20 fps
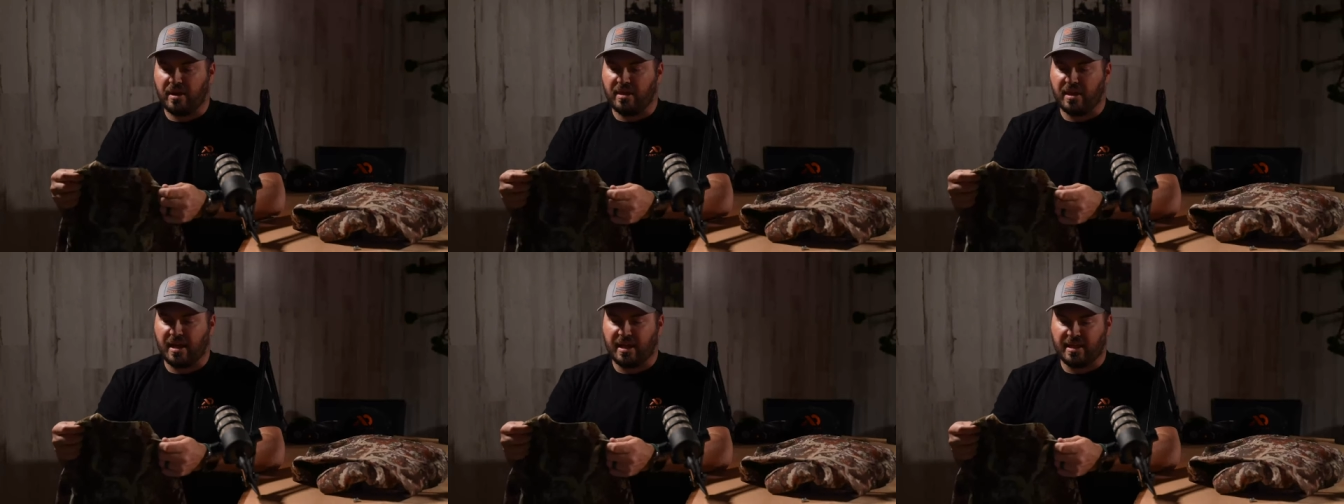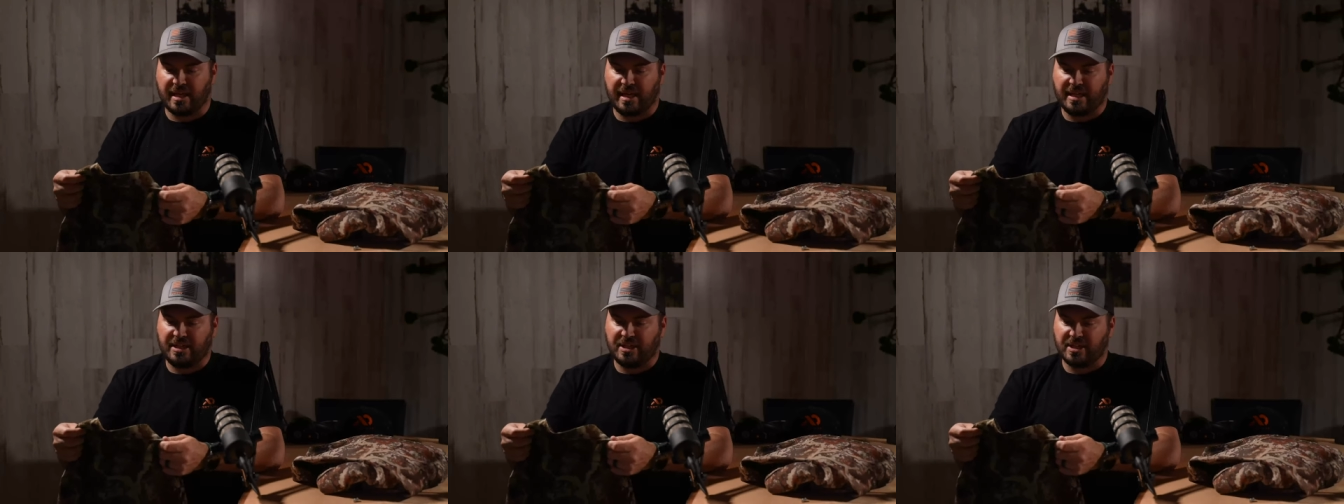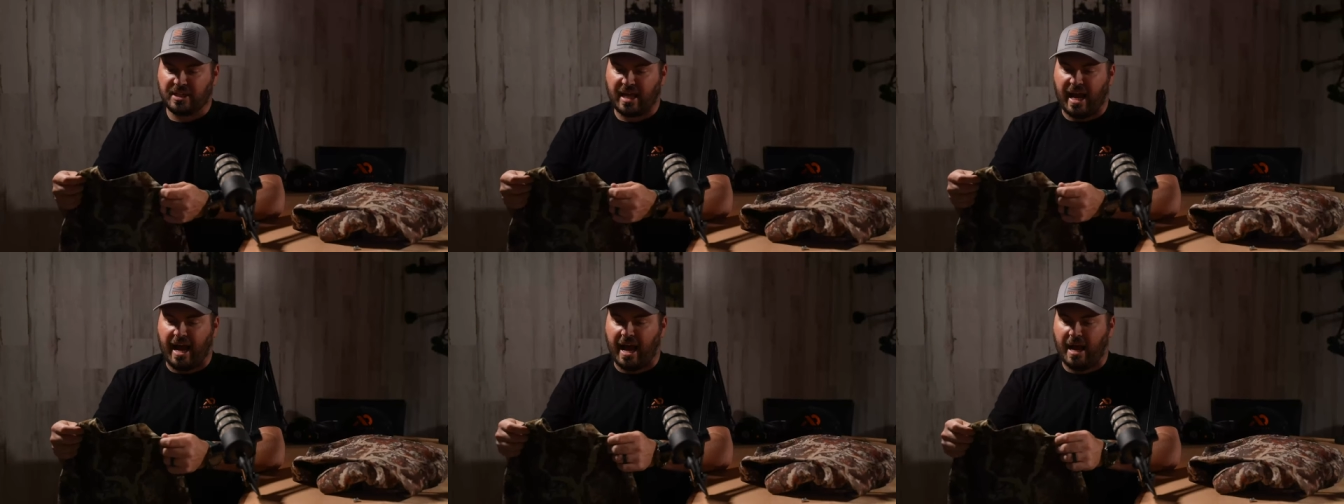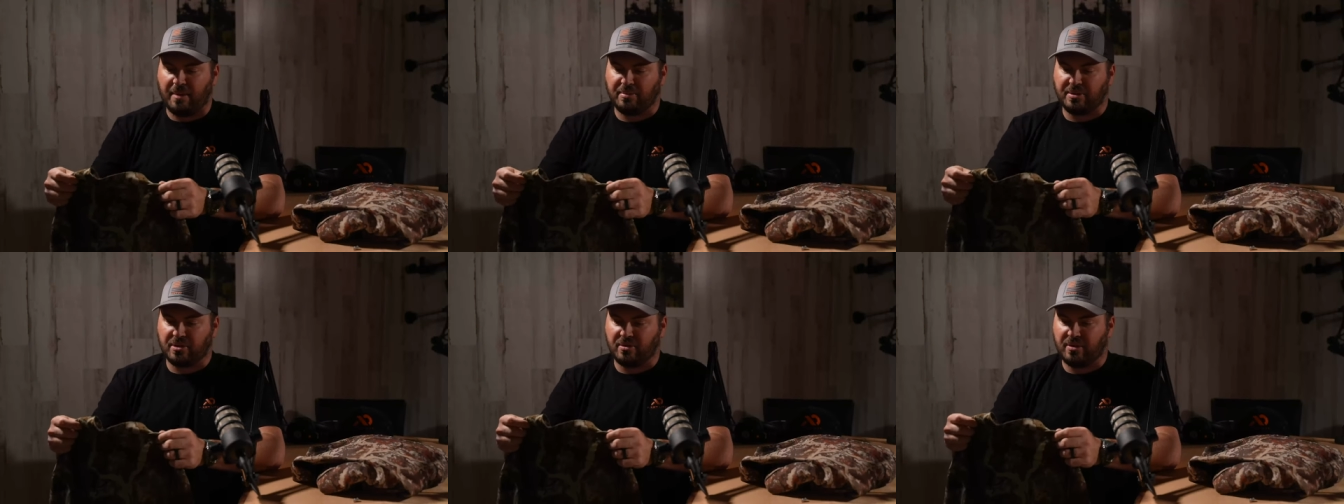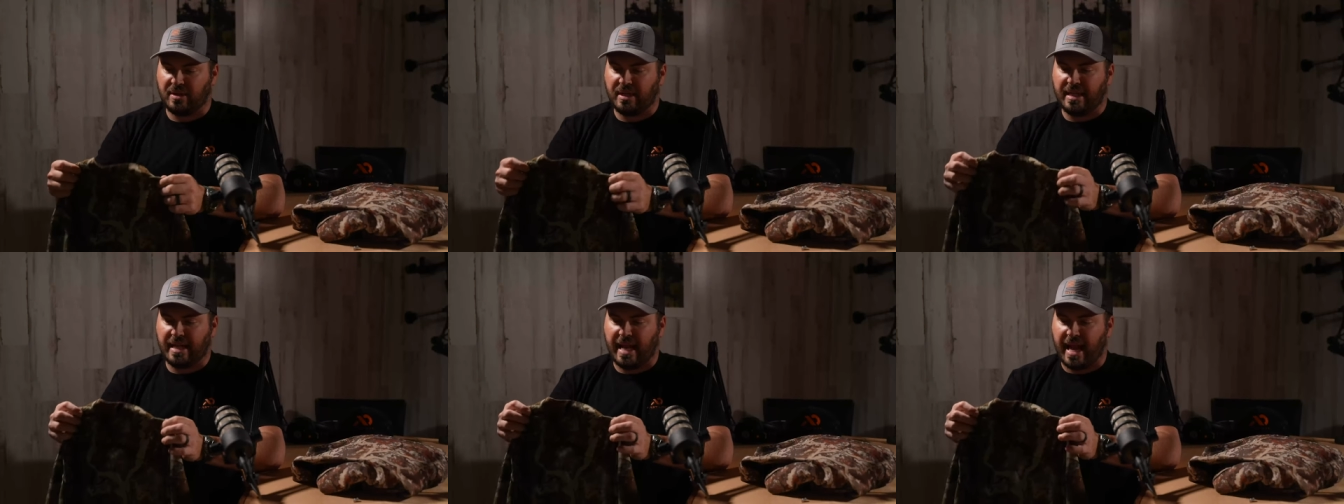think they just
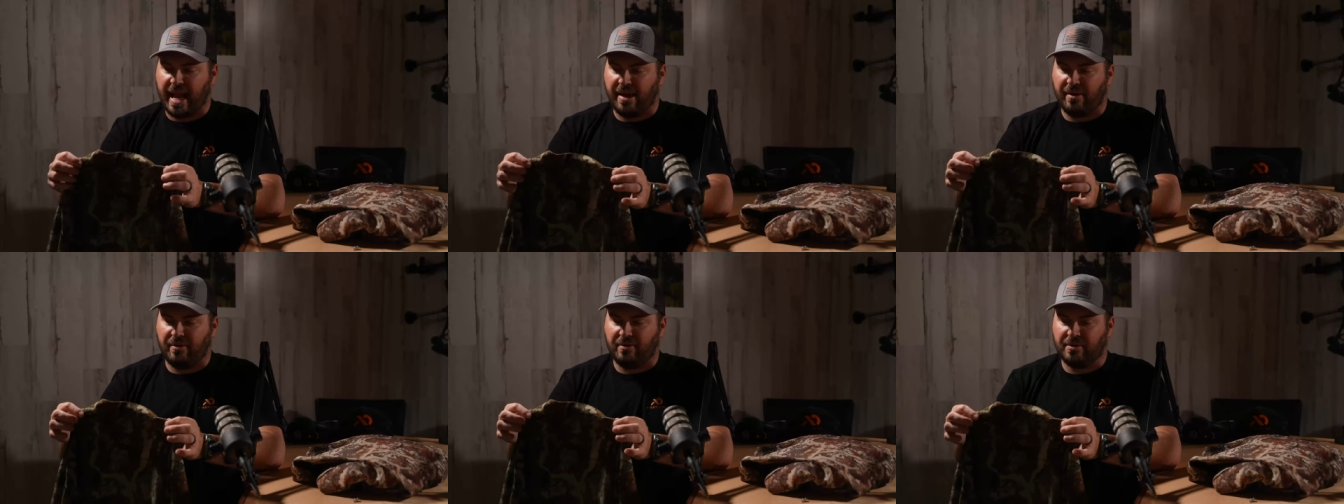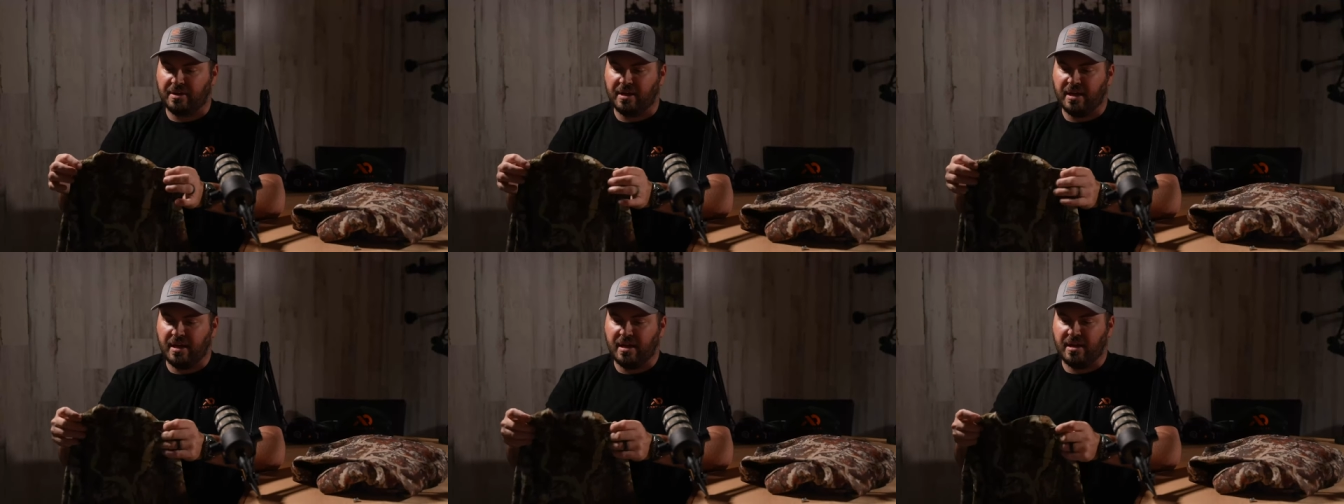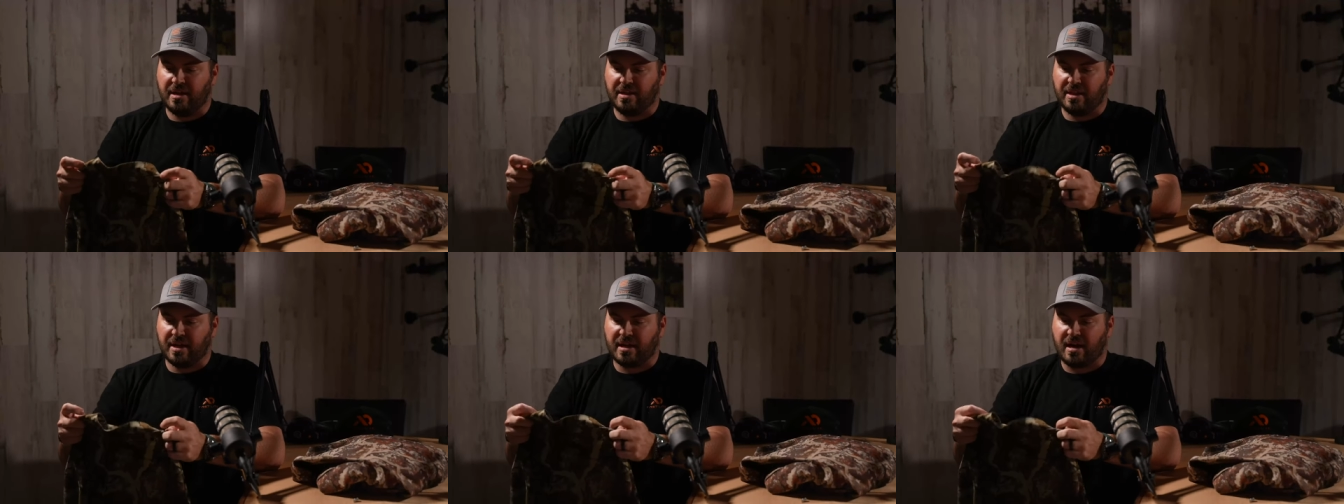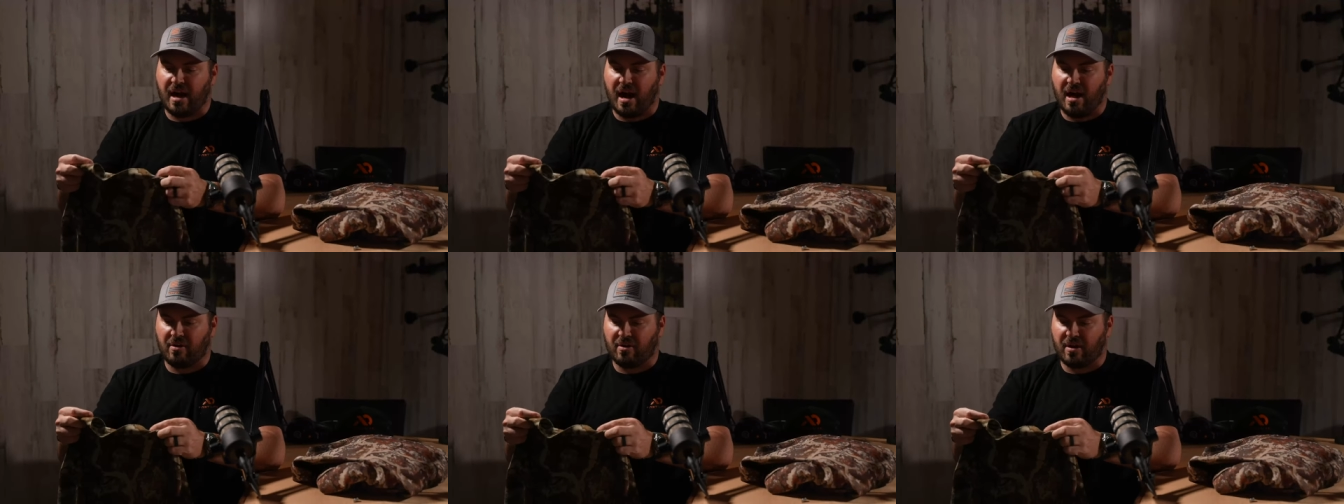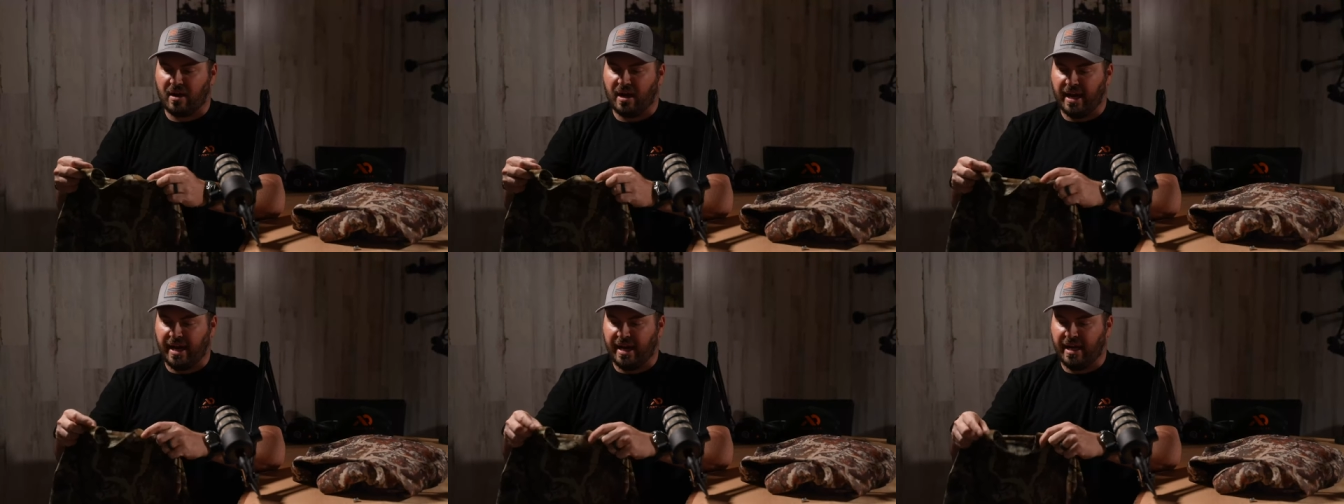absolutely nailed the collar
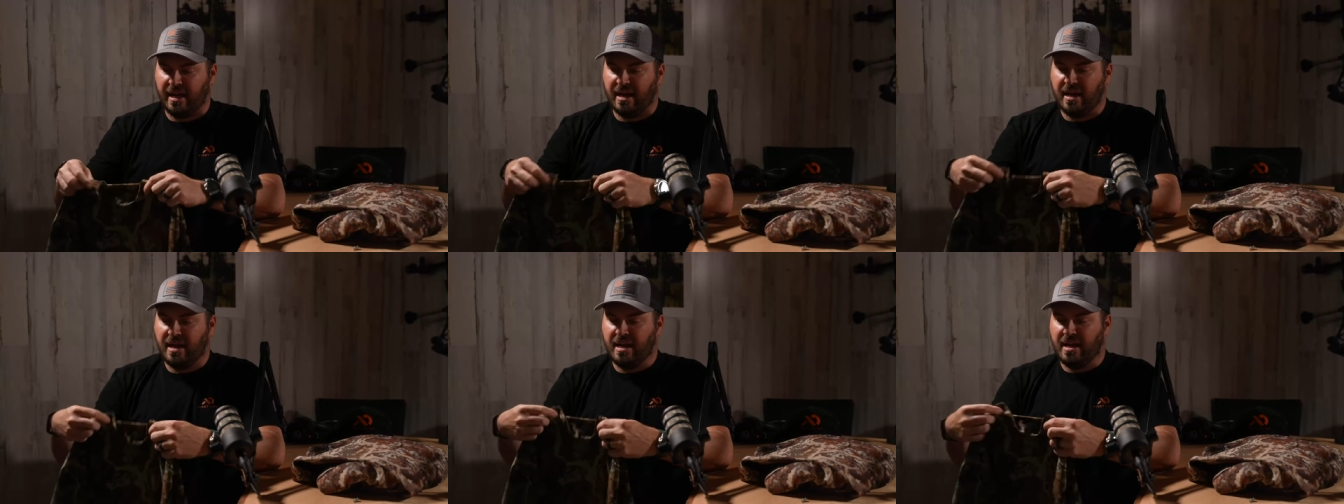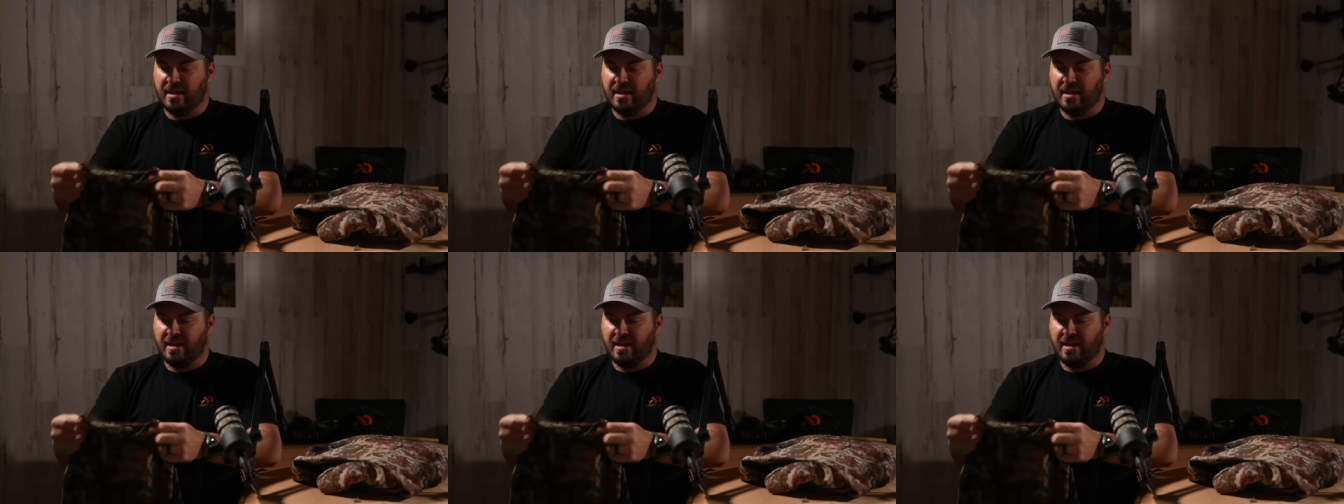height.